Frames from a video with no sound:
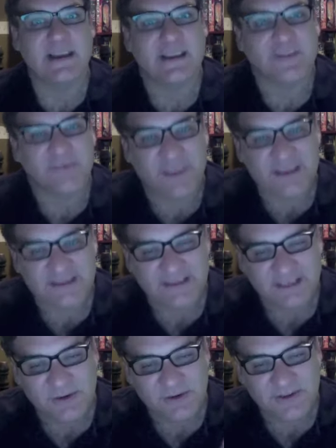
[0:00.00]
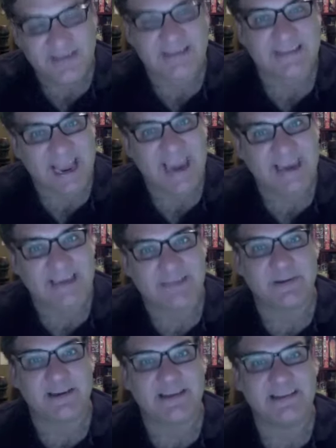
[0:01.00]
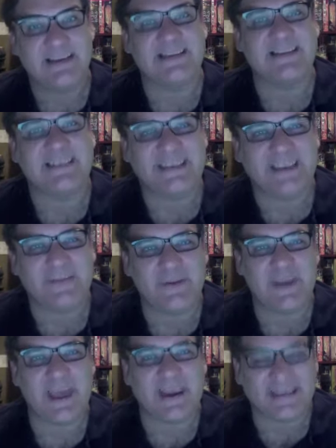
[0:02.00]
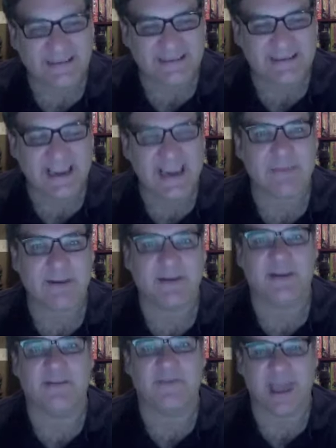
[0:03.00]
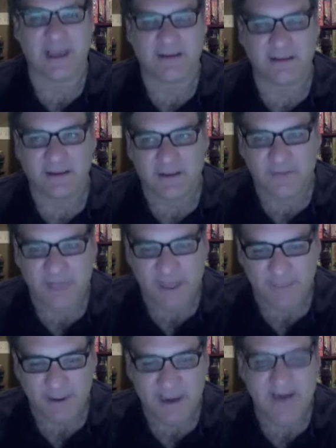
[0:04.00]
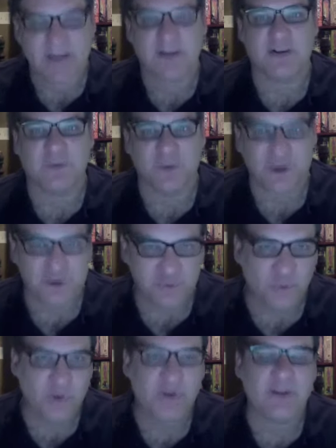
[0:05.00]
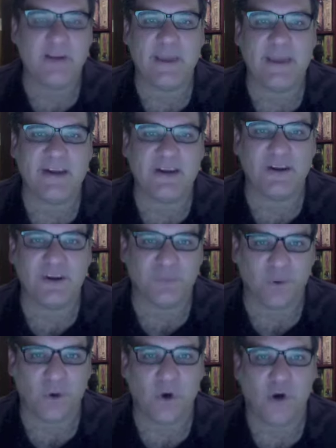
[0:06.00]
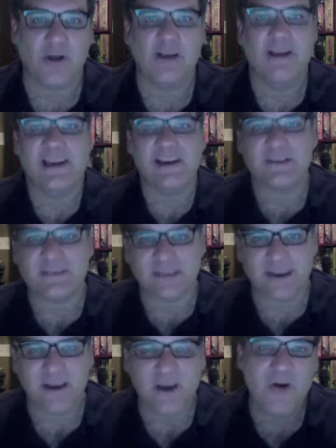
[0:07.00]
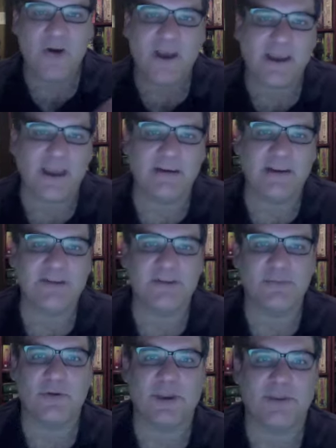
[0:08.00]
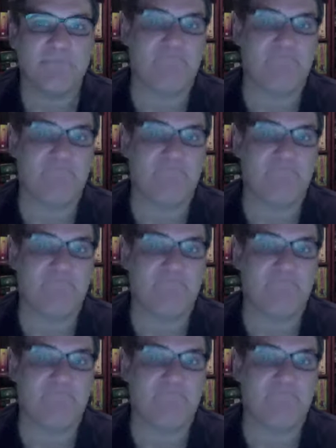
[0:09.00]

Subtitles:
this uses dice, but it doesn't give you that excitement of that pinnacle when you really make a good roll. Here it's like, oh, I got an extra point.